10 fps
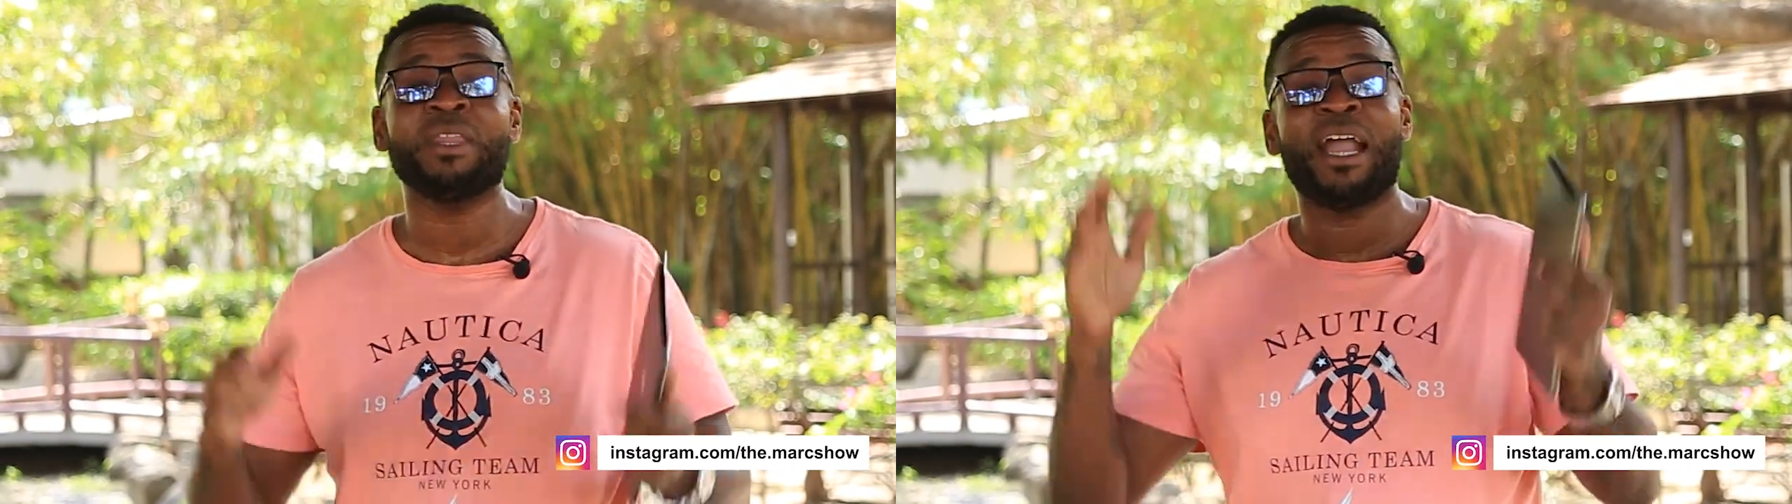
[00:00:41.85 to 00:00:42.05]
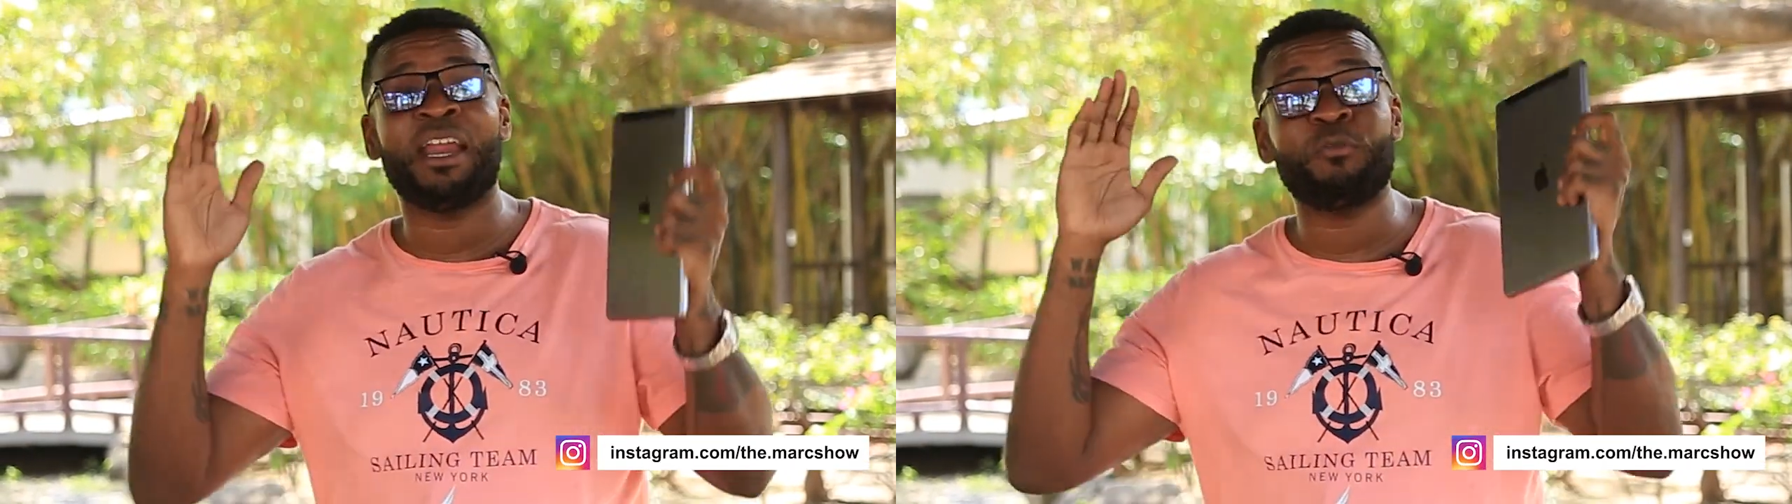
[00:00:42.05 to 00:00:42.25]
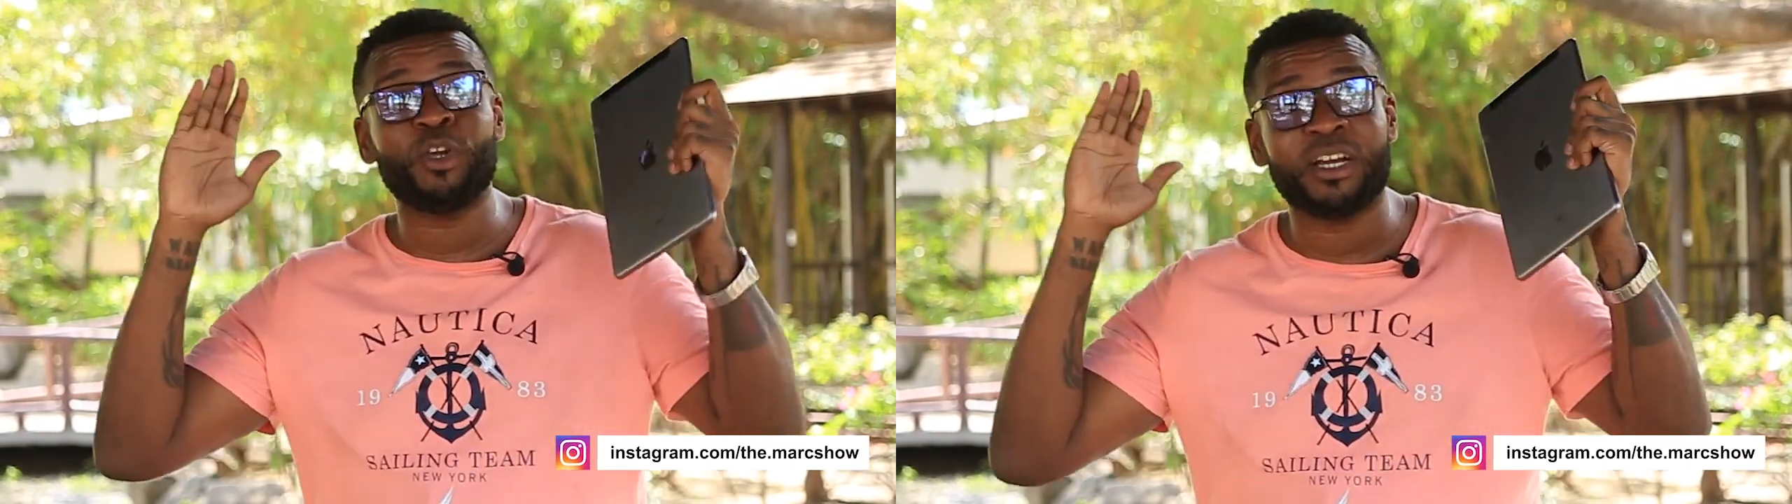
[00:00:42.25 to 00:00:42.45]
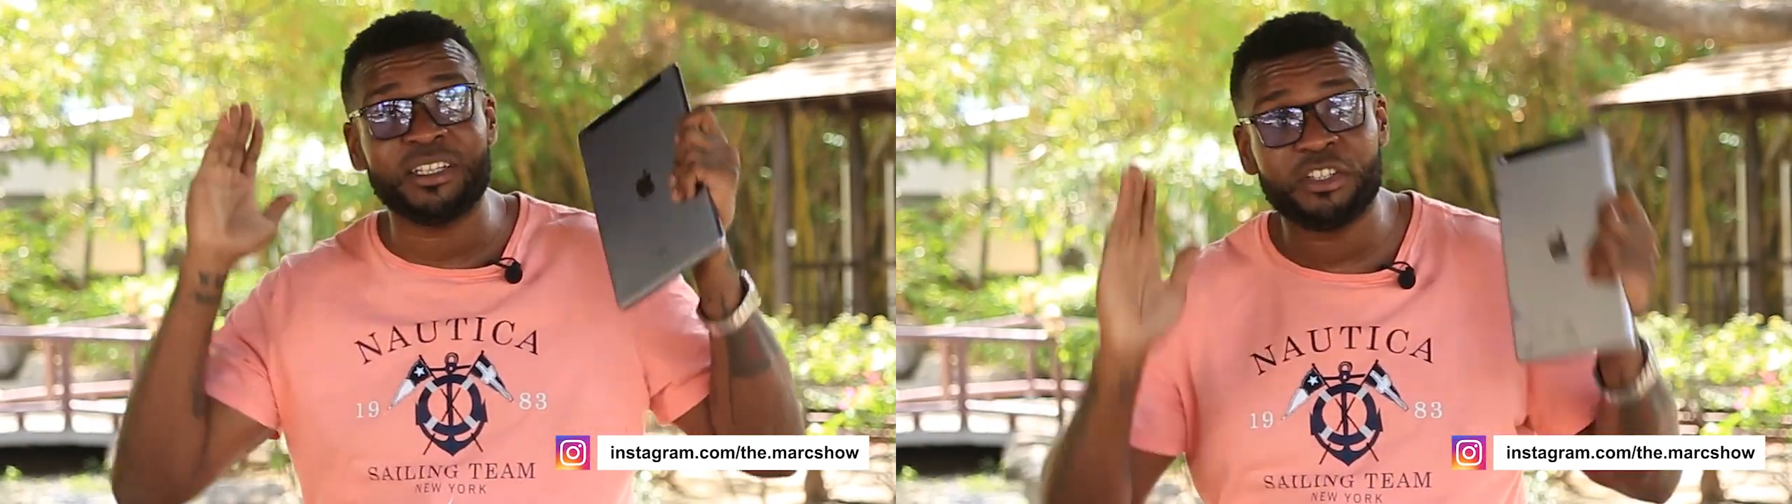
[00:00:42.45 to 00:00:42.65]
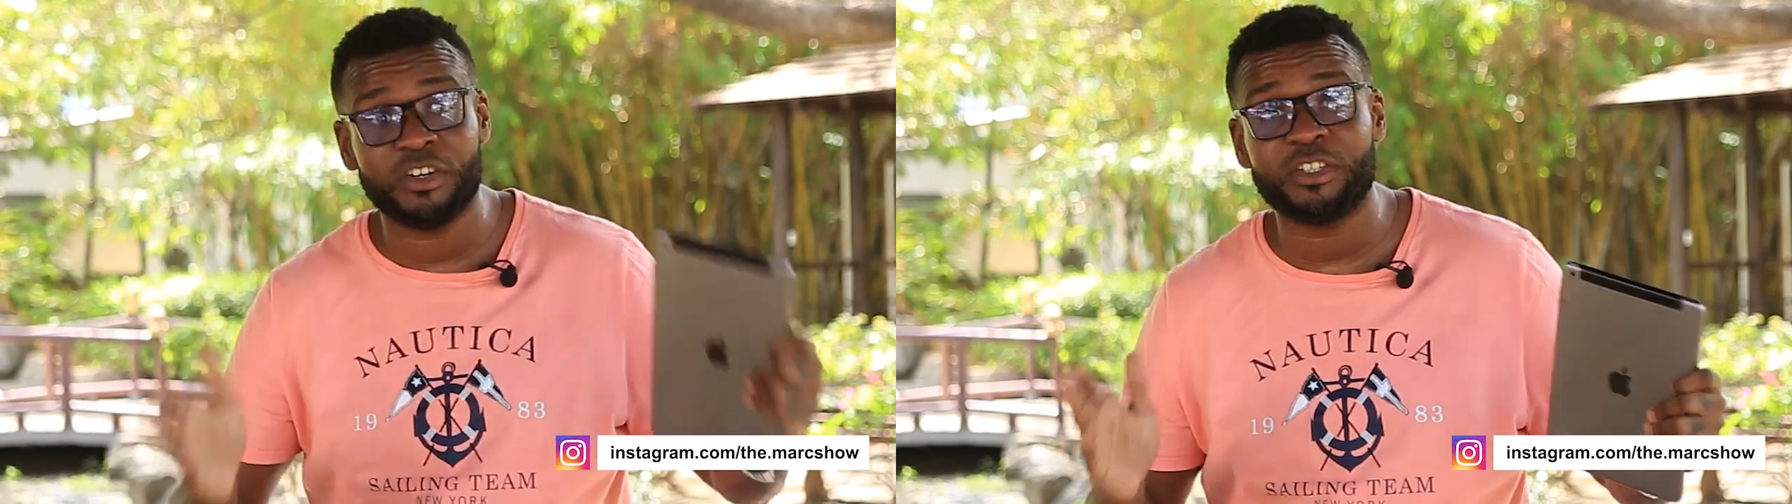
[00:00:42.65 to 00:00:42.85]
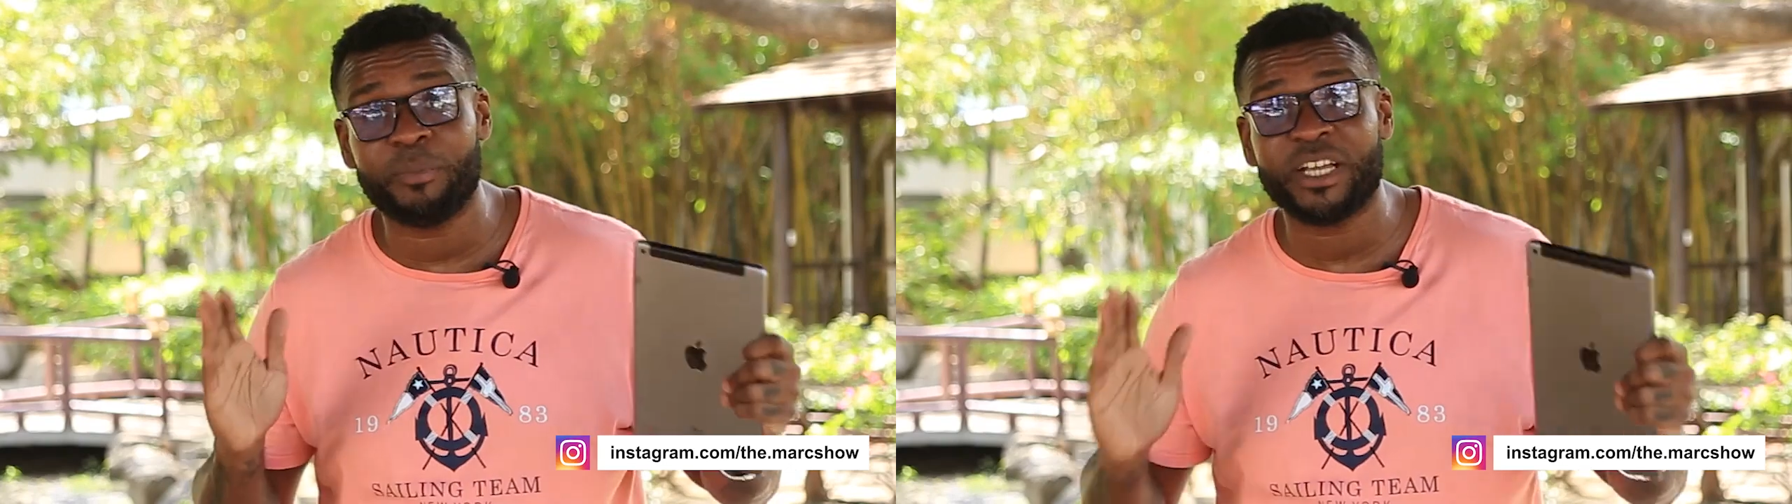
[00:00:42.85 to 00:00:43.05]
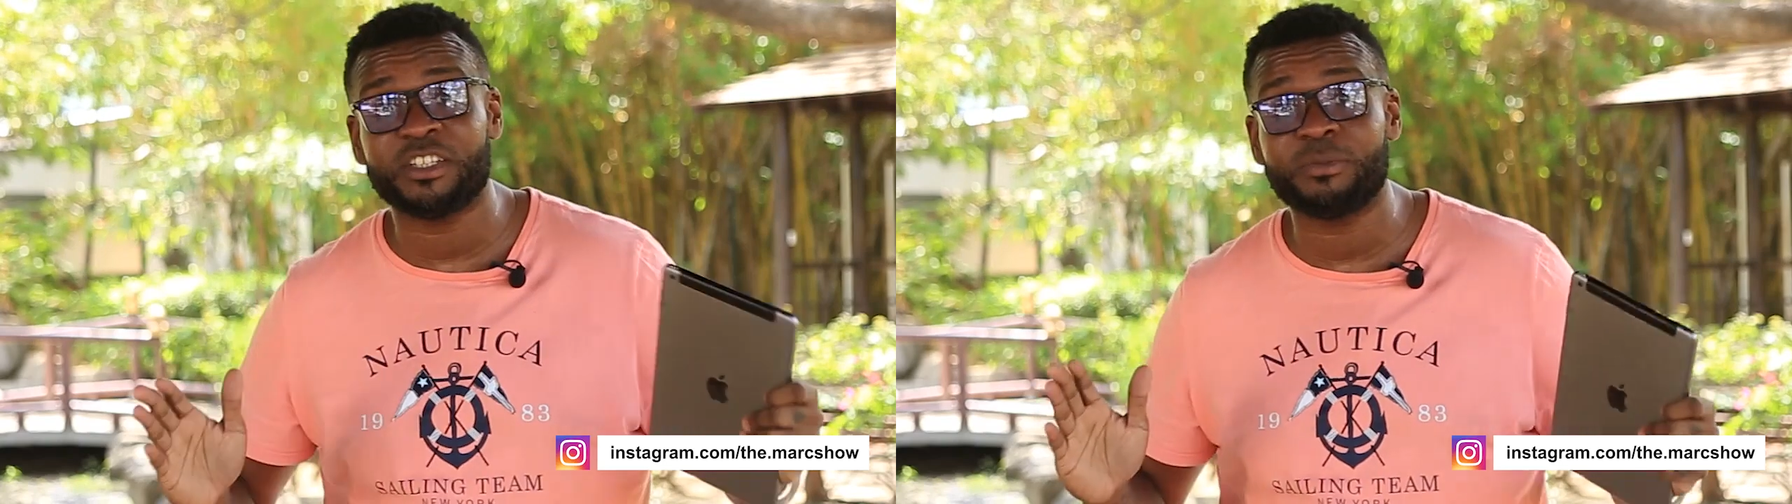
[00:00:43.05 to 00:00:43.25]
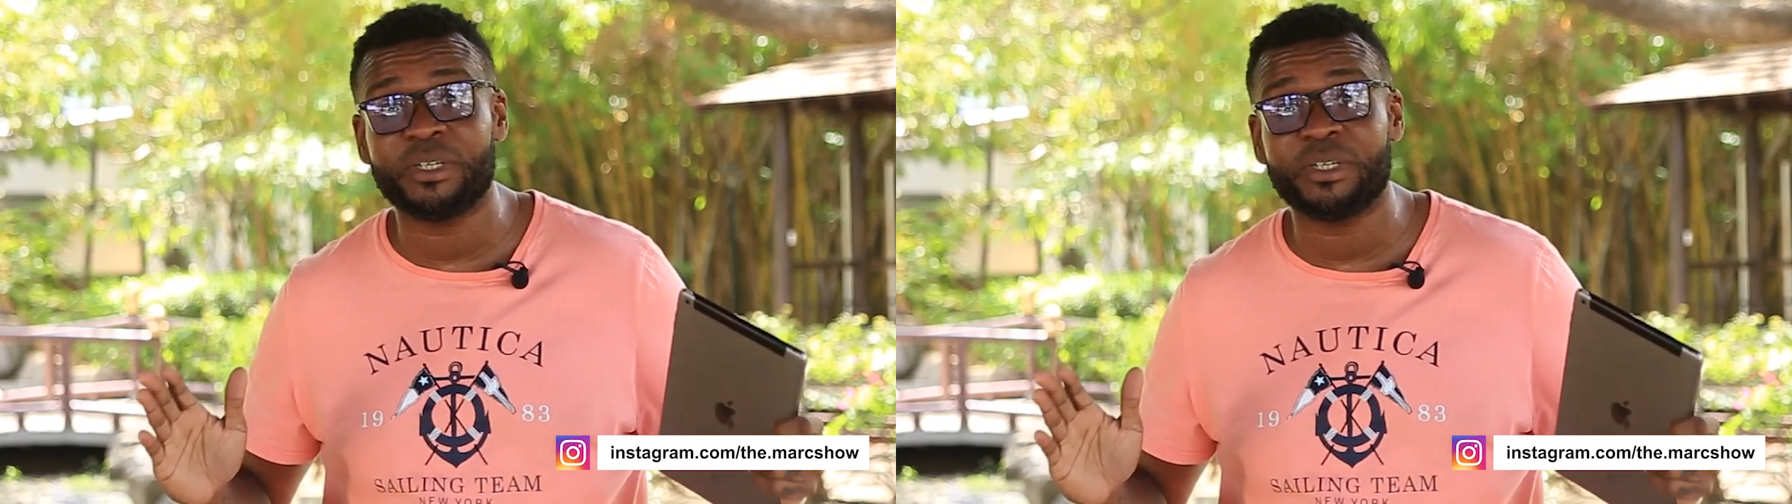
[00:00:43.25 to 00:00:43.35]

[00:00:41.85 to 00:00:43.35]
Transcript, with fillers: And if you continue to make those